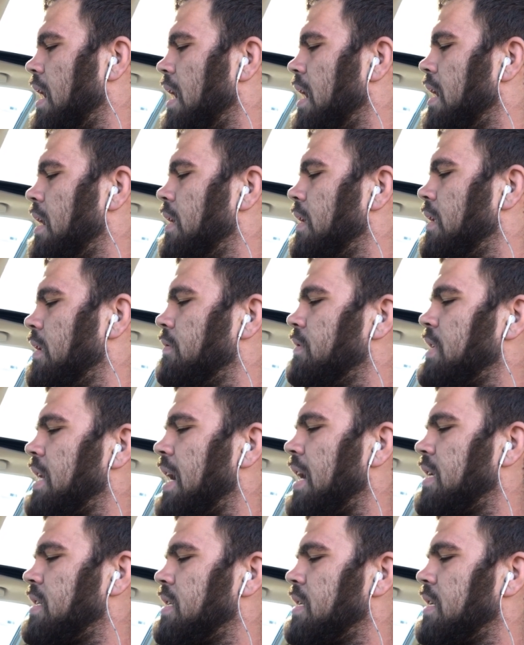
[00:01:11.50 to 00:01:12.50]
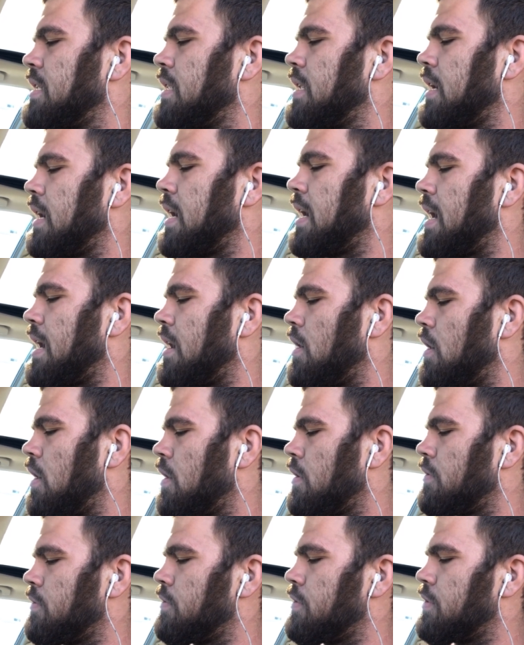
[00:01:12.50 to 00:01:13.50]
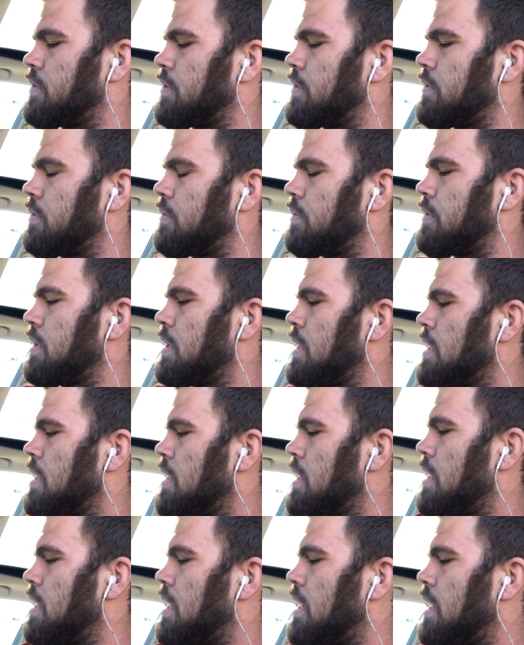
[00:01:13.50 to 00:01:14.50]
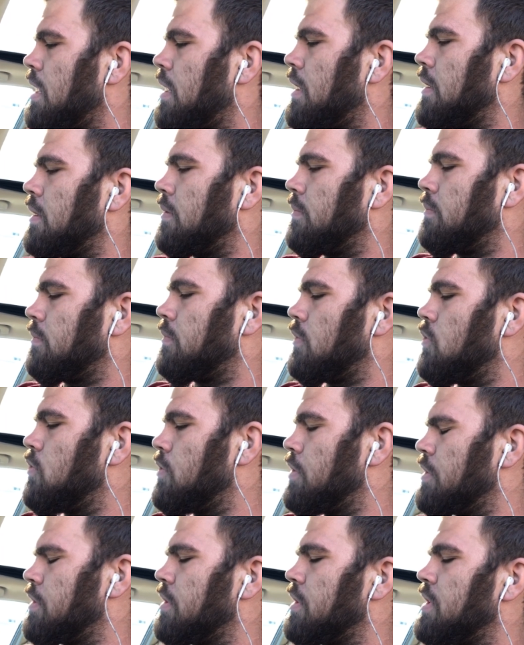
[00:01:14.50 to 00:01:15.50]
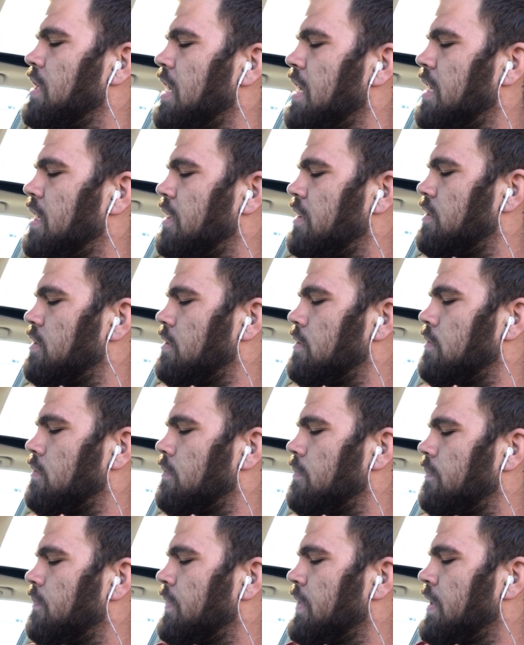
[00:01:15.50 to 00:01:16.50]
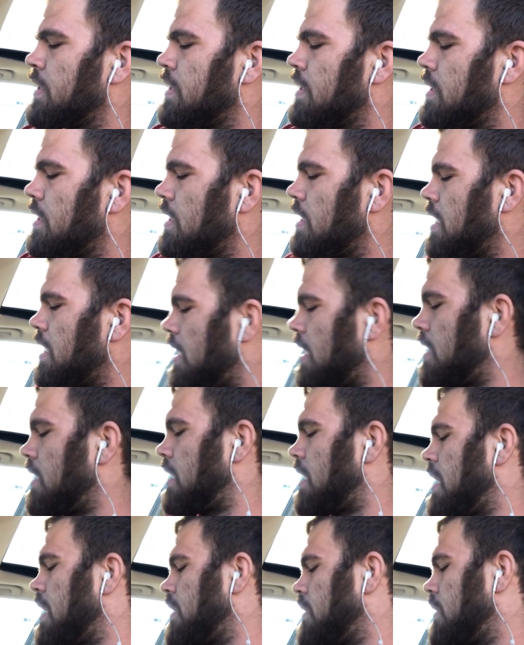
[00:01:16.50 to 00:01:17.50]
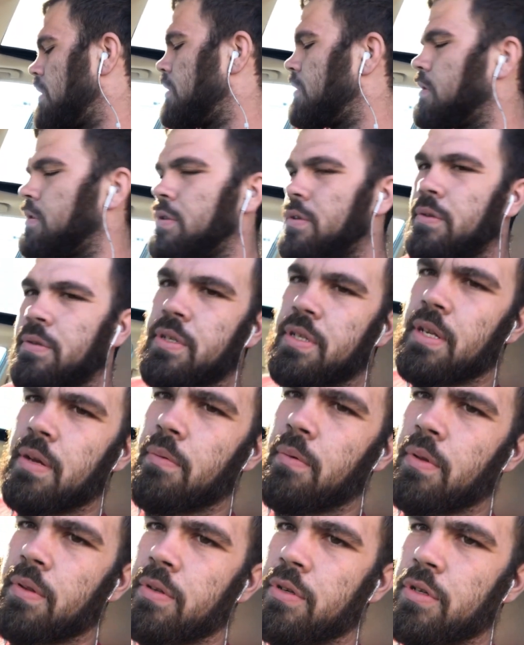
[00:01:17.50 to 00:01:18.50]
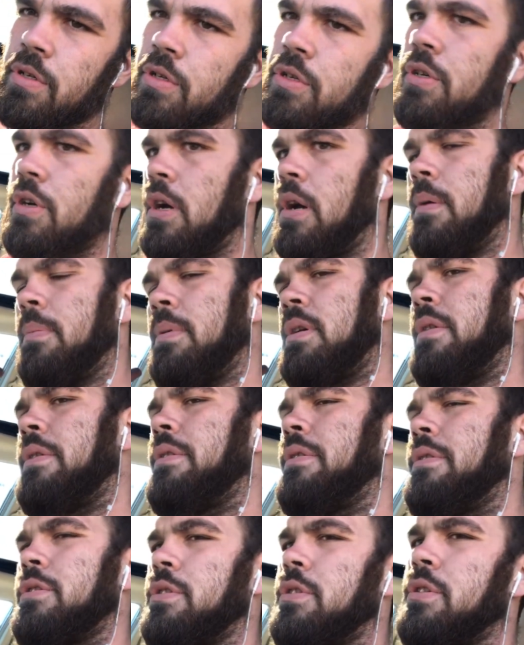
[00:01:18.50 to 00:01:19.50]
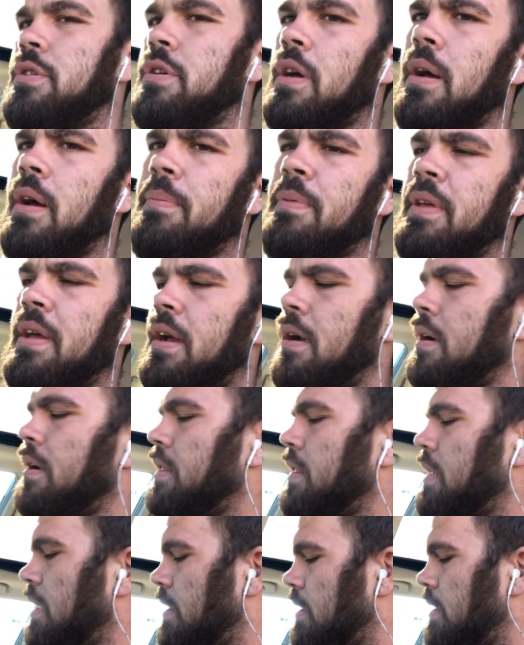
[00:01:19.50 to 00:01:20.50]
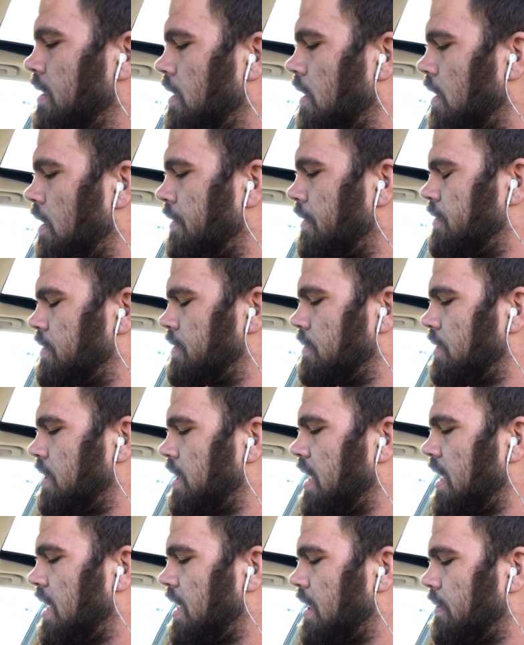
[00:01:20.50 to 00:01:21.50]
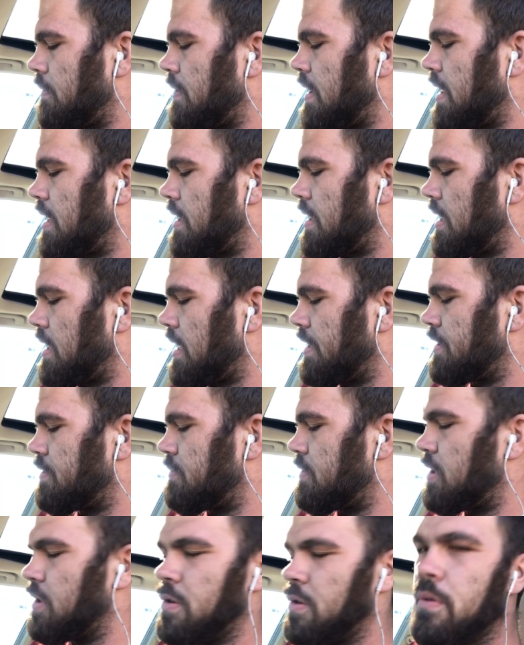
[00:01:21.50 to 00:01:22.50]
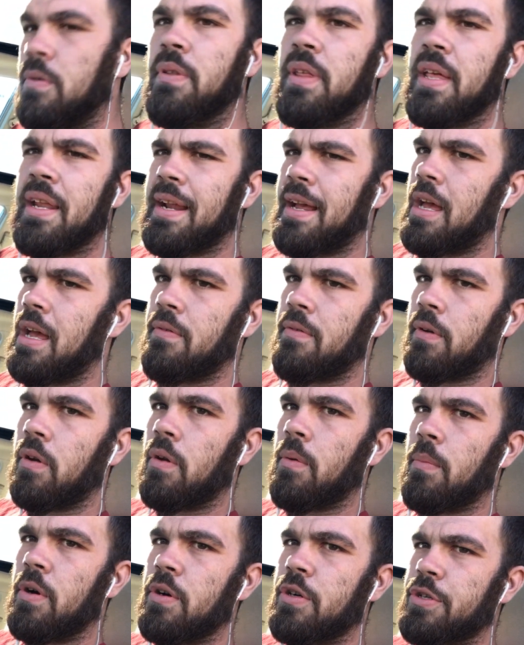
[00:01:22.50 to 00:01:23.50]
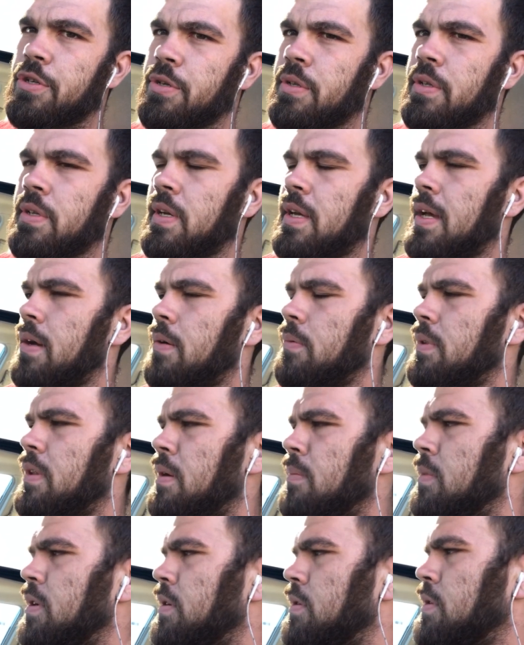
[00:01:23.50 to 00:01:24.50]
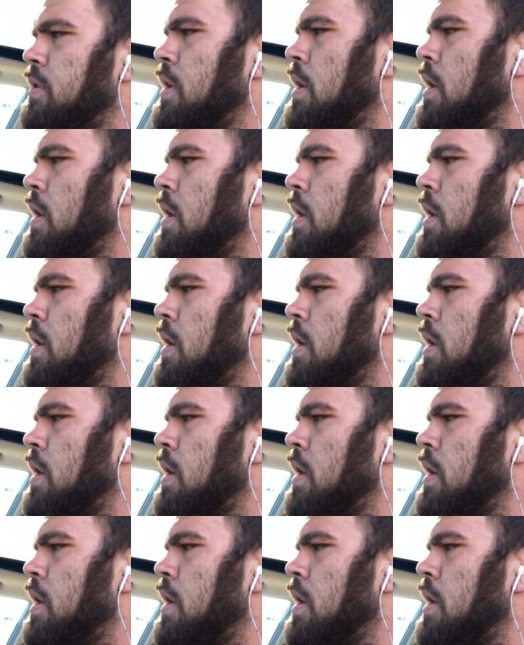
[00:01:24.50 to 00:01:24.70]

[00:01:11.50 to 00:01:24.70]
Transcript: he was asking the guy at AutoZone who he could take it to. And the guy at AutoZone said, well, there's a shop here, there's a shop there. And then the AutoZone guy recognized me and knew that I have a commercial account with them. And he goes,